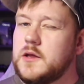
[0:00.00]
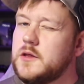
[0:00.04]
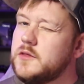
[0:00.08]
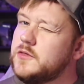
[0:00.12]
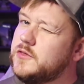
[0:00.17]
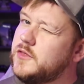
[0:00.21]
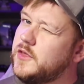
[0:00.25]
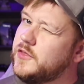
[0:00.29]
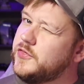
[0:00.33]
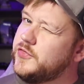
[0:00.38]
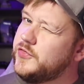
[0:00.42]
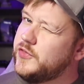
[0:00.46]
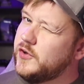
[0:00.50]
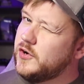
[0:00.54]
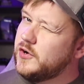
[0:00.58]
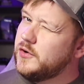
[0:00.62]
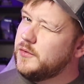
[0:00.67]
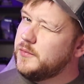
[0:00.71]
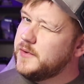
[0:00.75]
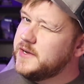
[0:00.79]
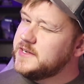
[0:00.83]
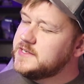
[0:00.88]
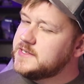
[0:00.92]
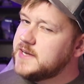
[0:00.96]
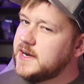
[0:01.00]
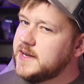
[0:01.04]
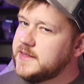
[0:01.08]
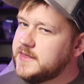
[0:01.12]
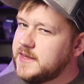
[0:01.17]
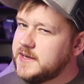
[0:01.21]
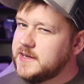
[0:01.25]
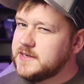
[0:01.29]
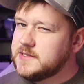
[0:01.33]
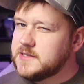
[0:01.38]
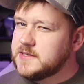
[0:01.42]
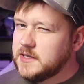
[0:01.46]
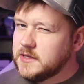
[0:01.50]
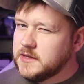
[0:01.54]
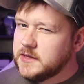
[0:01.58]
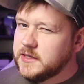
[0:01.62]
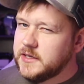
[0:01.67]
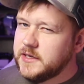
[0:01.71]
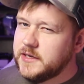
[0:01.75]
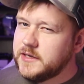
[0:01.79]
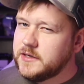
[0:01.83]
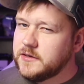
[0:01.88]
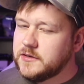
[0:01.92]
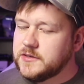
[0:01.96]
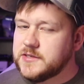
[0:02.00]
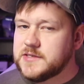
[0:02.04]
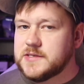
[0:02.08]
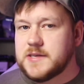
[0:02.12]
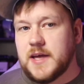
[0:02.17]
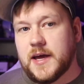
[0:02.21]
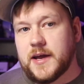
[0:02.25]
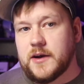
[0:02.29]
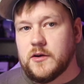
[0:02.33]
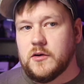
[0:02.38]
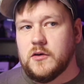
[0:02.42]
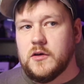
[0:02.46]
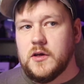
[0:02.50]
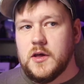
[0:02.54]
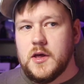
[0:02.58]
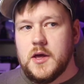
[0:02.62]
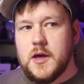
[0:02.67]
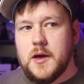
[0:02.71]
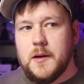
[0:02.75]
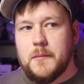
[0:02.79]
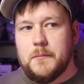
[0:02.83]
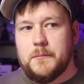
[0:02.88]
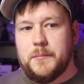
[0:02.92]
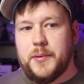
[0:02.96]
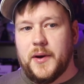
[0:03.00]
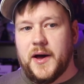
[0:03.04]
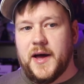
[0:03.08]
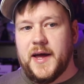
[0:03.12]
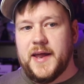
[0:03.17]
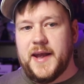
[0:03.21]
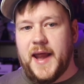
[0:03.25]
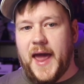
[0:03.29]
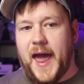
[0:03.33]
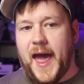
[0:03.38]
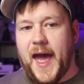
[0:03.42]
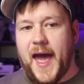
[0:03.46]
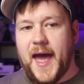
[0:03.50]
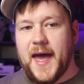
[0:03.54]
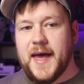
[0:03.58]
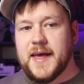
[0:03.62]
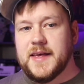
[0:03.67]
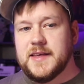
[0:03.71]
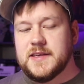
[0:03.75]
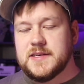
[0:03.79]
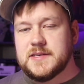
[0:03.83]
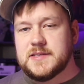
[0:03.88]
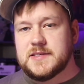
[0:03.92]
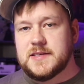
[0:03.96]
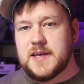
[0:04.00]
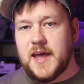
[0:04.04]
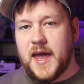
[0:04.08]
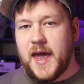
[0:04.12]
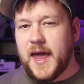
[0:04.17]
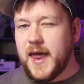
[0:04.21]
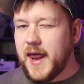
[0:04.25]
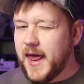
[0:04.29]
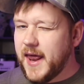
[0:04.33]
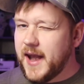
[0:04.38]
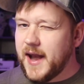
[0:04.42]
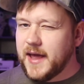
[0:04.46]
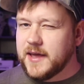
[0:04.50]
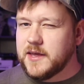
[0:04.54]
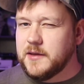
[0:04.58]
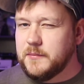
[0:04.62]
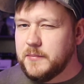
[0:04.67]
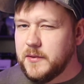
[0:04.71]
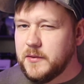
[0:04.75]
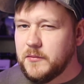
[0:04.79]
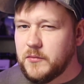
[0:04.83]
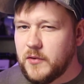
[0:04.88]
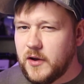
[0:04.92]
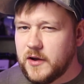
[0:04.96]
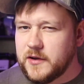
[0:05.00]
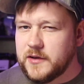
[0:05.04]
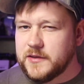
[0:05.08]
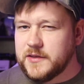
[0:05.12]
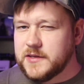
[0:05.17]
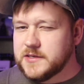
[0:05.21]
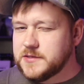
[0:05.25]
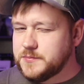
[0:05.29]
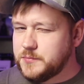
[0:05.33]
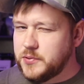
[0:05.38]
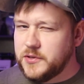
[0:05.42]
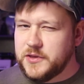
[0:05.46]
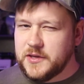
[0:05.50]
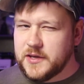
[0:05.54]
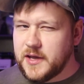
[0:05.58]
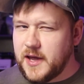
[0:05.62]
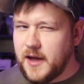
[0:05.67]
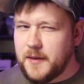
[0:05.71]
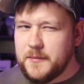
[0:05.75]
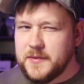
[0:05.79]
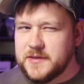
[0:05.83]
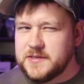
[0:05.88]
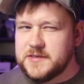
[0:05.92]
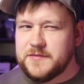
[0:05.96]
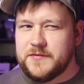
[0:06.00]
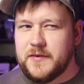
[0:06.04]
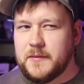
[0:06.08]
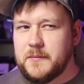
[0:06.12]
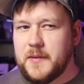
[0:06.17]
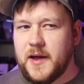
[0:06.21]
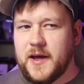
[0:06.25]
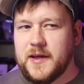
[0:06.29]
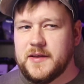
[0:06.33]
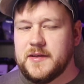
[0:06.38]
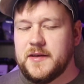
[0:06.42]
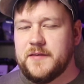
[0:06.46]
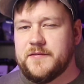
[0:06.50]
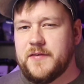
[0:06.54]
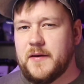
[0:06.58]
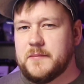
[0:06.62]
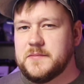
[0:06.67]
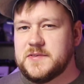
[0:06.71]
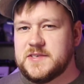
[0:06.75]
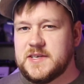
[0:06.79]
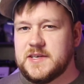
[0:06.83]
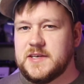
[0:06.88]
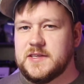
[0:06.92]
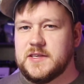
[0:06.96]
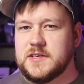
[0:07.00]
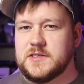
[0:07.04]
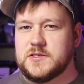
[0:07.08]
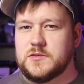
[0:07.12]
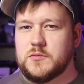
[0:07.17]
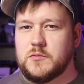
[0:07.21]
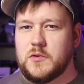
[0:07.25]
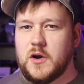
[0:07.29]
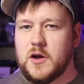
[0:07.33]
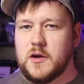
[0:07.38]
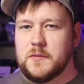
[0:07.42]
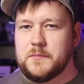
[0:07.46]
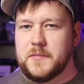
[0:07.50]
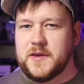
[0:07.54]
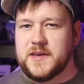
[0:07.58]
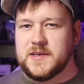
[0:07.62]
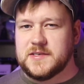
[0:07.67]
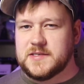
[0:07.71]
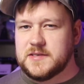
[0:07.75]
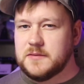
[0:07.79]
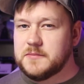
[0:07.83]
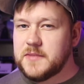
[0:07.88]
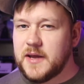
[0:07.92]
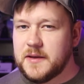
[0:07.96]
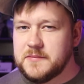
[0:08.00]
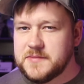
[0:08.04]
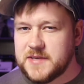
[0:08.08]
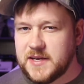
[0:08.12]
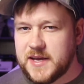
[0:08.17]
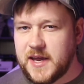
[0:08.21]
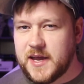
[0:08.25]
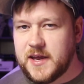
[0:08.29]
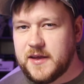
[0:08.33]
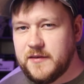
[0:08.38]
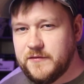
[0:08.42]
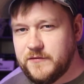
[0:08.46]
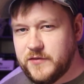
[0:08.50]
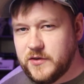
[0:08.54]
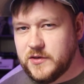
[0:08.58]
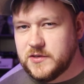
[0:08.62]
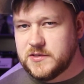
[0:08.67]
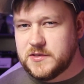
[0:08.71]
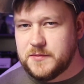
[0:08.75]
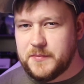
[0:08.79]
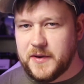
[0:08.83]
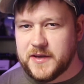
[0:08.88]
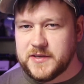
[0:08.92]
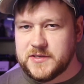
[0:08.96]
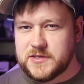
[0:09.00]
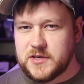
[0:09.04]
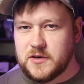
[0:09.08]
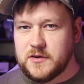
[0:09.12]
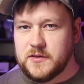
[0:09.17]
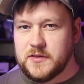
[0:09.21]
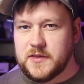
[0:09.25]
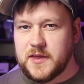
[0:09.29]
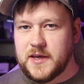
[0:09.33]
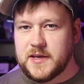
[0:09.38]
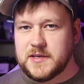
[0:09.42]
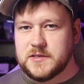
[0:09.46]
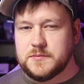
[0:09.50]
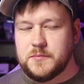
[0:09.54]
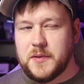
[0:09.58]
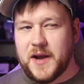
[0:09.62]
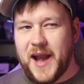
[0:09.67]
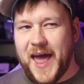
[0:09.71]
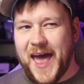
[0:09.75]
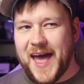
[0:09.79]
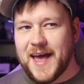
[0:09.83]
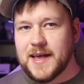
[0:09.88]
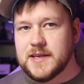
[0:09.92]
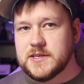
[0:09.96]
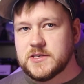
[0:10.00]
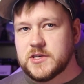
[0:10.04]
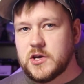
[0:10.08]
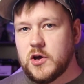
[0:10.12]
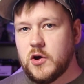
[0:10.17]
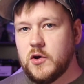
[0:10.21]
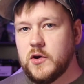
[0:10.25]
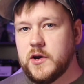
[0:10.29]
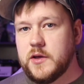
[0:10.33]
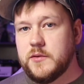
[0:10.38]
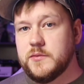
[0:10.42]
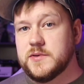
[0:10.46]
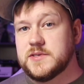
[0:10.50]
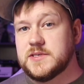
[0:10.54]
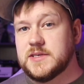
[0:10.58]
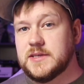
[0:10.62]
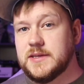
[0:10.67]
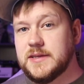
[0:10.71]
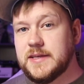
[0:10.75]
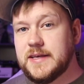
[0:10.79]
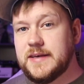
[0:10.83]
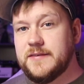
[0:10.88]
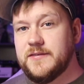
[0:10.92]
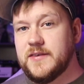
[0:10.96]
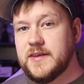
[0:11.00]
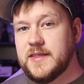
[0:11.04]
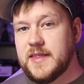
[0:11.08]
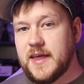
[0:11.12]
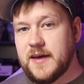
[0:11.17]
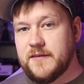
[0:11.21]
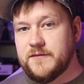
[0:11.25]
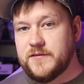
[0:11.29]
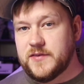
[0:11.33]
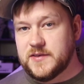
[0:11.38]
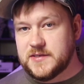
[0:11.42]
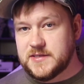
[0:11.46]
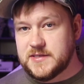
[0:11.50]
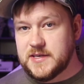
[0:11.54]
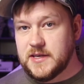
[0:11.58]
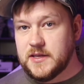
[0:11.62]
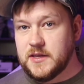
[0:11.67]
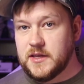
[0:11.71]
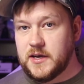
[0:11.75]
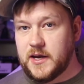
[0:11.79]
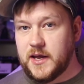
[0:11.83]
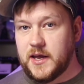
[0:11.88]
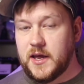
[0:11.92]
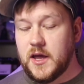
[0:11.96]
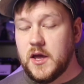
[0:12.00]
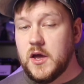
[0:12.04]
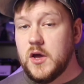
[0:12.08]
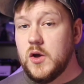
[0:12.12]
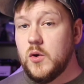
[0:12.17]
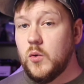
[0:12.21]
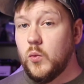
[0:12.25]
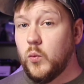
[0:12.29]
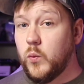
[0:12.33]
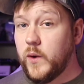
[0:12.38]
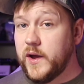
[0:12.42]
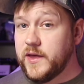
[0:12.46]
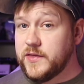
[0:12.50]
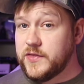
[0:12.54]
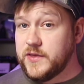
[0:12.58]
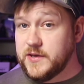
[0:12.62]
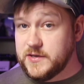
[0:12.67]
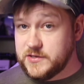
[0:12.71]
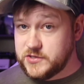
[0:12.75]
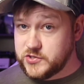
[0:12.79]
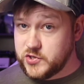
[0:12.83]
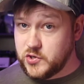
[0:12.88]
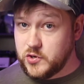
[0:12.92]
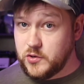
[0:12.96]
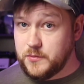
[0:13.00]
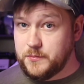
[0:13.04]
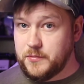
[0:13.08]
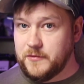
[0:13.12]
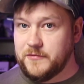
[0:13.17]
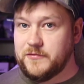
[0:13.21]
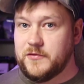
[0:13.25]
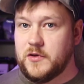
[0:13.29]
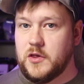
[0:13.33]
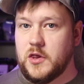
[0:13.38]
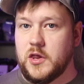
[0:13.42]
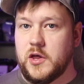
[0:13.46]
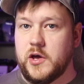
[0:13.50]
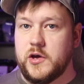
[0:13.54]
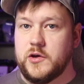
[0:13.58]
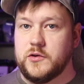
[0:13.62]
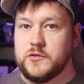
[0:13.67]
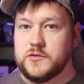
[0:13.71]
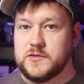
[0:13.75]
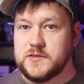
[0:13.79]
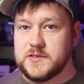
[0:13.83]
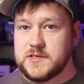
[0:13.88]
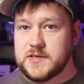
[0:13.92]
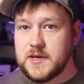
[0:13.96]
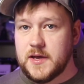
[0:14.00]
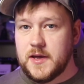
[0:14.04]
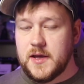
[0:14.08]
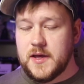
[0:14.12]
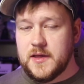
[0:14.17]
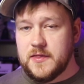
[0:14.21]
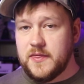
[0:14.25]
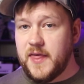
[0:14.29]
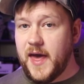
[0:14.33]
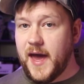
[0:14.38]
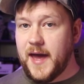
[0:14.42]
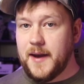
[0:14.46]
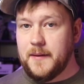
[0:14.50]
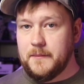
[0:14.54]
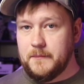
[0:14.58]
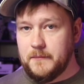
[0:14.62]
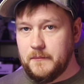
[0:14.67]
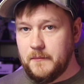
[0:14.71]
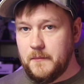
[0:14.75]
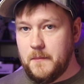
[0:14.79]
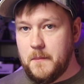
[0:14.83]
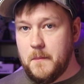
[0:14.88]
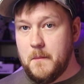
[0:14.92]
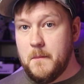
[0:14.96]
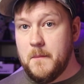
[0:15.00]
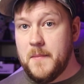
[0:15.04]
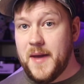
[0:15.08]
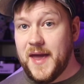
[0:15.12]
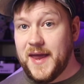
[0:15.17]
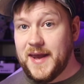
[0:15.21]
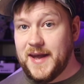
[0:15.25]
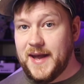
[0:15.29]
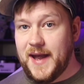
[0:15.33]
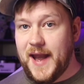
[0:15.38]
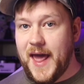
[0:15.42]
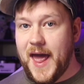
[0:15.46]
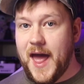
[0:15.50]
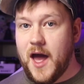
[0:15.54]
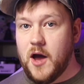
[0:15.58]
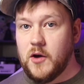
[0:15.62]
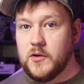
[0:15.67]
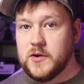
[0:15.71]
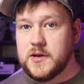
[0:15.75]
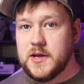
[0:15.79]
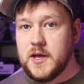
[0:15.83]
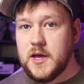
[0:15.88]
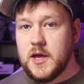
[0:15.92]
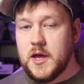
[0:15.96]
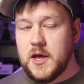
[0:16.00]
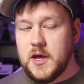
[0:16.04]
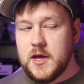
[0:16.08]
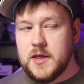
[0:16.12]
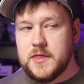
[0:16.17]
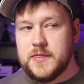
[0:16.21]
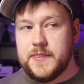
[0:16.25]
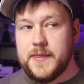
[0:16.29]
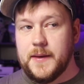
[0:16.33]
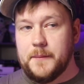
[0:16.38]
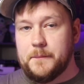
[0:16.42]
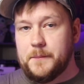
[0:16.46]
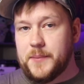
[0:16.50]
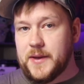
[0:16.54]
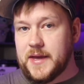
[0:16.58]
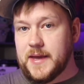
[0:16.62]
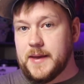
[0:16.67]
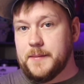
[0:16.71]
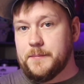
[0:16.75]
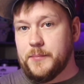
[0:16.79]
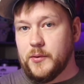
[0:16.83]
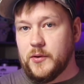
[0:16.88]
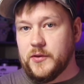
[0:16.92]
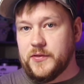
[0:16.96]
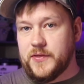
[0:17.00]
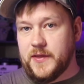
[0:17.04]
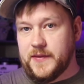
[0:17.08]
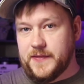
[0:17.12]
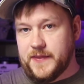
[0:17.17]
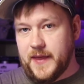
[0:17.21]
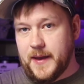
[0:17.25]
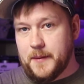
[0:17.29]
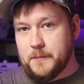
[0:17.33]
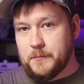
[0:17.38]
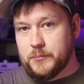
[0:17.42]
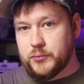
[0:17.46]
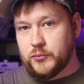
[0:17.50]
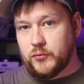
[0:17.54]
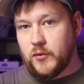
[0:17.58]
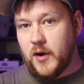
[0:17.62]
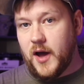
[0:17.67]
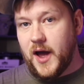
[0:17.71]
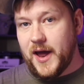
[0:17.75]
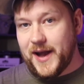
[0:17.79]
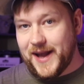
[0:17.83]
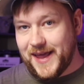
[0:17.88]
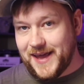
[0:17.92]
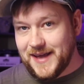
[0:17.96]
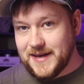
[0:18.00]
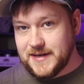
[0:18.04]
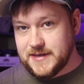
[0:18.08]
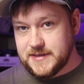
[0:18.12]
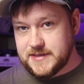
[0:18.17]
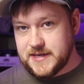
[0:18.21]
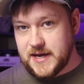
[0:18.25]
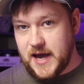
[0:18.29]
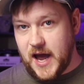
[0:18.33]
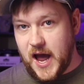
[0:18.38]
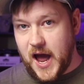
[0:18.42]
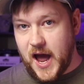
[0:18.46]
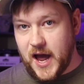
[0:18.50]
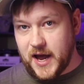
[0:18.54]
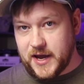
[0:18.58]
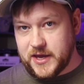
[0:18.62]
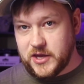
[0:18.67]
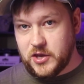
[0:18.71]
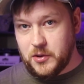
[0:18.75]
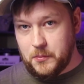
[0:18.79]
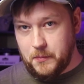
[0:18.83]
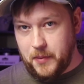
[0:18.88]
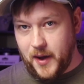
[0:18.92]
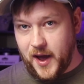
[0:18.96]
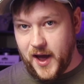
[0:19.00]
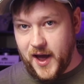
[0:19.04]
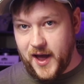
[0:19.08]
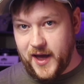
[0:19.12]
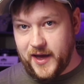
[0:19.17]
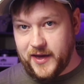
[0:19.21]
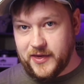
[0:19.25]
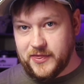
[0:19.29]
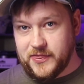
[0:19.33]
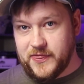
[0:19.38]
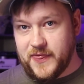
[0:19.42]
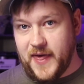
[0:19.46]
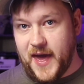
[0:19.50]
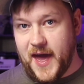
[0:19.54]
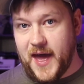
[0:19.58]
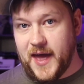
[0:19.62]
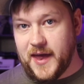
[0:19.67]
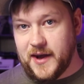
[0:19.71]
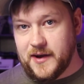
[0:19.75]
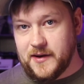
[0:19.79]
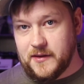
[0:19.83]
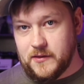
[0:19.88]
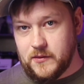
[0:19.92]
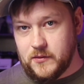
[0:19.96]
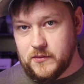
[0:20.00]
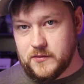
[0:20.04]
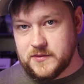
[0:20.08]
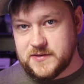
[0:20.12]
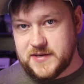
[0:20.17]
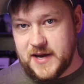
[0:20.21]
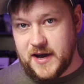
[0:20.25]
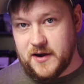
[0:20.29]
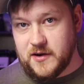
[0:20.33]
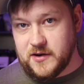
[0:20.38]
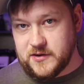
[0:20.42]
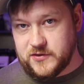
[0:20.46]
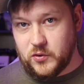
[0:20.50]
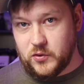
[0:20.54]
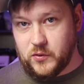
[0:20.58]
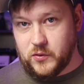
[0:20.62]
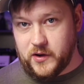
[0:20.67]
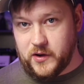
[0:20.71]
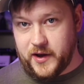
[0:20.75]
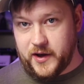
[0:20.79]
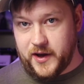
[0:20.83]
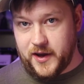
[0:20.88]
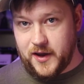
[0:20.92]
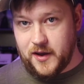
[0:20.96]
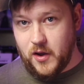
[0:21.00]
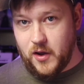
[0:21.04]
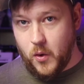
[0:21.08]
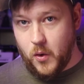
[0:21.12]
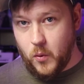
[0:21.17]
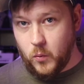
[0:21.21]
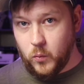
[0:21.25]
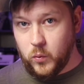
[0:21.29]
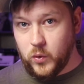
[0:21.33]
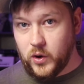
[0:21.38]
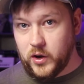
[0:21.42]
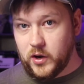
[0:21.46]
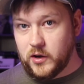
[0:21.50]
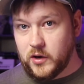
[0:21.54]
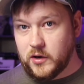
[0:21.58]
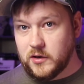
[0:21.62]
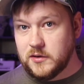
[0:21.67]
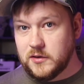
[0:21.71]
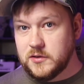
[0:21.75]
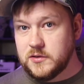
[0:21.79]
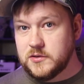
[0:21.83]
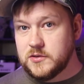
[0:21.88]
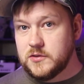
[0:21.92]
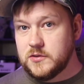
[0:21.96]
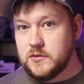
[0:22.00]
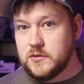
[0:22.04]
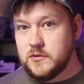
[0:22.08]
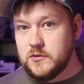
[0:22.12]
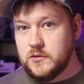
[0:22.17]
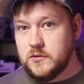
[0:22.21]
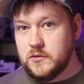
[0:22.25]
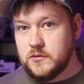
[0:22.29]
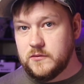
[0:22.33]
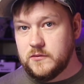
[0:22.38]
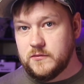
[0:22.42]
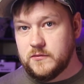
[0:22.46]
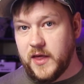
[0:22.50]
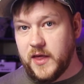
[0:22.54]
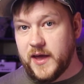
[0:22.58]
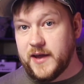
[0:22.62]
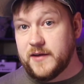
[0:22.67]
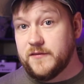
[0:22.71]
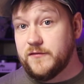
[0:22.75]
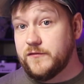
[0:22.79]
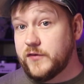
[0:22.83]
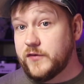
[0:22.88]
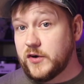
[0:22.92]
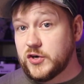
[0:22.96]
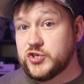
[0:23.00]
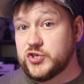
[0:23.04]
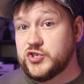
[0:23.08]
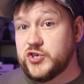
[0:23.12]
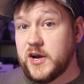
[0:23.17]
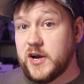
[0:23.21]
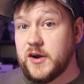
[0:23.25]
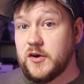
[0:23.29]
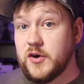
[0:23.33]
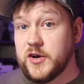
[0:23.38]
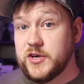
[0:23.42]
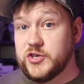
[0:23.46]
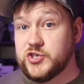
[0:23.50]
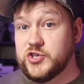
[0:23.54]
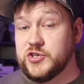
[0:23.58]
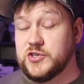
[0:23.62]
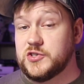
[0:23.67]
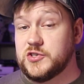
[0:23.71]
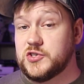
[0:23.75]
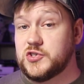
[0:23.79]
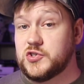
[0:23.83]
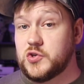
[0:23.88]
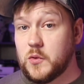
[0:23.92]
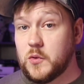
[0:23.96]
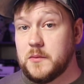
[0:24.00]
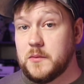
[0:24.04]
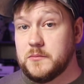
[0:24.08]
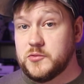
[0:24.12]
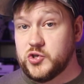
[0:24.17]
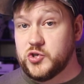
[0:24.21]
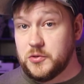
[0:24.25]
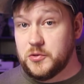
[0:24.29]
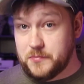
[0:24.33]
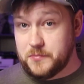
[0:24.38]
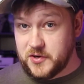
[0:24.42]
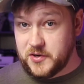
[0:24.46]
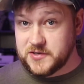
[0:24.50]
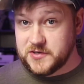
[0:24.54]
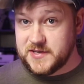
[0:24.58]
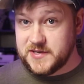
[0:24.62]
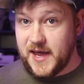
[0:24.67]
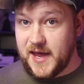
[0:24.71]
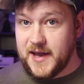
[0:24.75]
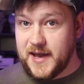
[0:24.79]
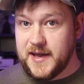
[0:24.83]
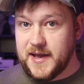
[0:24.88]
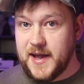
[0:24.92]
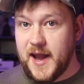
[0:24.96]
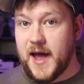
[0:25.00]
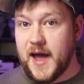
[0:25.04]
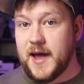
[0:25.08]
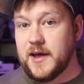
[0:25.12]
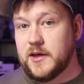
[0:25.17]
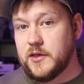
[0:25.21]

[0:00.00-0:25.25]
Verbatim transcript: The third reason I think is a little subtle, but as and I could be wrong on this, put in the comments if I'm not if I'm seeing this wrong because sometimes I get confused about certain things, but as Cody was leaving that facility with his group of clones that made it out, the people that they brought in to occupy that territory were like first generation stormtroopers and not